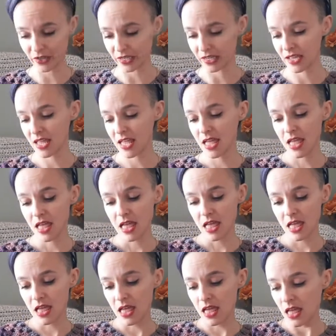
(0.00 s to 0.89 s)
on.
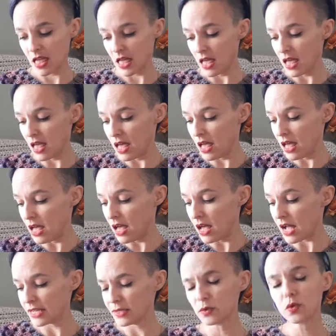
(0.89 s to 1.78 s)

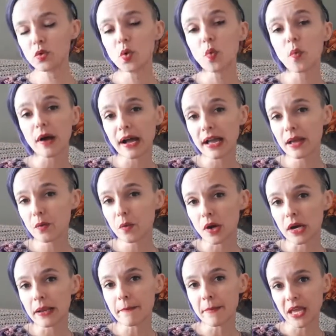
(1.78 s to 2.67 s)
I don't know why I
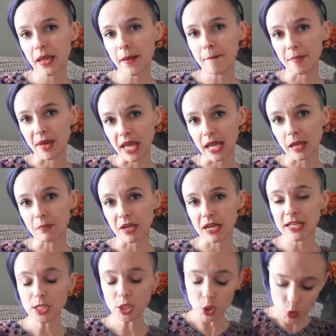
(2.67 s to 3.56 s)
want to make a bag, but I
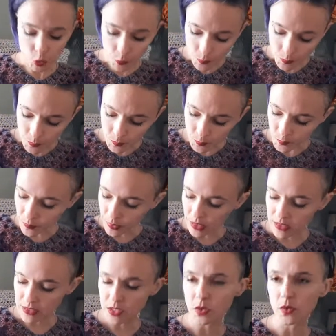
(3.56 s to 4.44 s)
do.
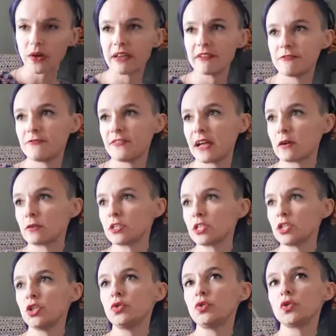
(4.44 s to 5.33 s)
So I found a
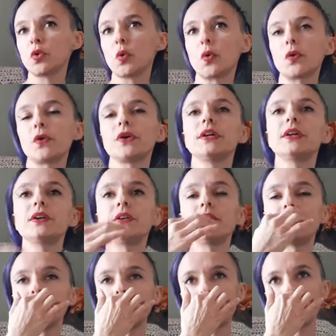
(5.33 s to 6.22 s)

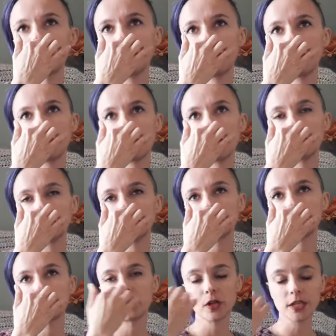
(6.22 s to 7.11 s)
tutorial that was
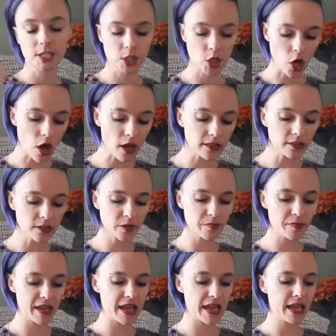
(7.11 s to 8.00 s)
for a toddler
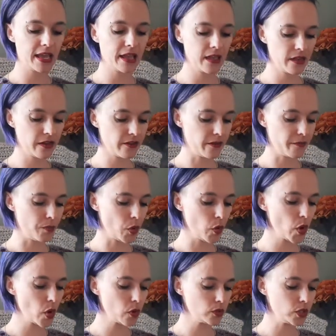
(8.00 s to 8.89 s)
bag, a
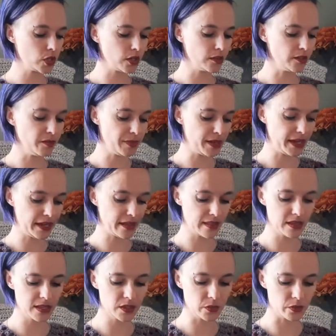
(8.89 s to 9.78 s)
boho toddler bag, I
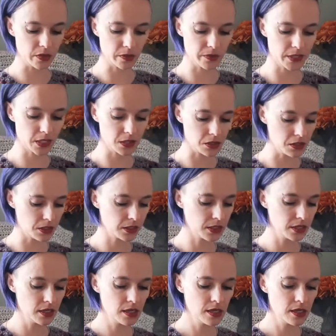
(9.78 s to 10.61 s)
think is what it was called.